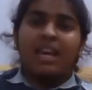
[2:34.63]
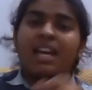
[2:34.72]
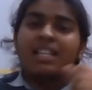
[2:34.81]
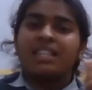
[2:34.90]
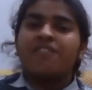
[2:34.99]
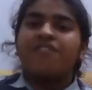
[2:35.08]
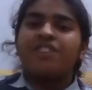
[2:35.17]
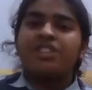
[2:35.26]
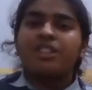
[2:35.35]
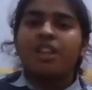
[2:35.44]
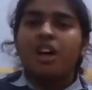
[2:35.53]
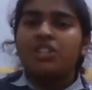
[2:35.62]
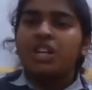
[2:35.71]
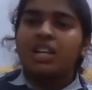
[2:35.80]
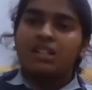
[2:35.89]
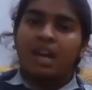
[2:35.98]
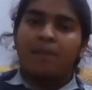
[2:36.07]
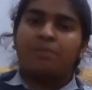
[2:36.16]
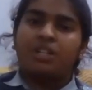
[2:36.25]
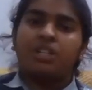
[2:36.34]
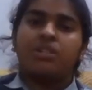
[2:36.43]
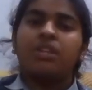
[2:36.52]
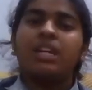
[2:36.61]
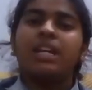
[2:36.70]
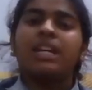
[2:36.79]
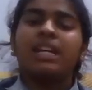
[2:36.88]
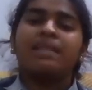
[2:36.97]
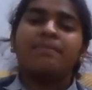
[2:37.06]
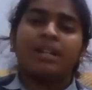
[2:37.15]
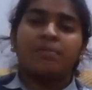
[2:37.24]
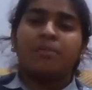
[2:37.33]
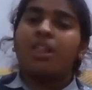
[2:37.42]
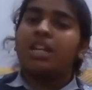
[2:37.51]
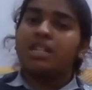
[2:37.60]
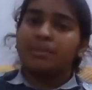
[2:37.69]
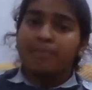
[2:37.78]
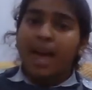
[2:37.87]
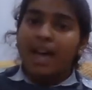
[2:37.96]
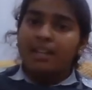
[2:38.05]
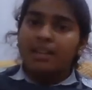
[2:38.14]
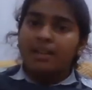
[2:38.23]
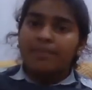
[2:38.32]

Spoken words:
It's a physiological adaptation to increase metabolic demand.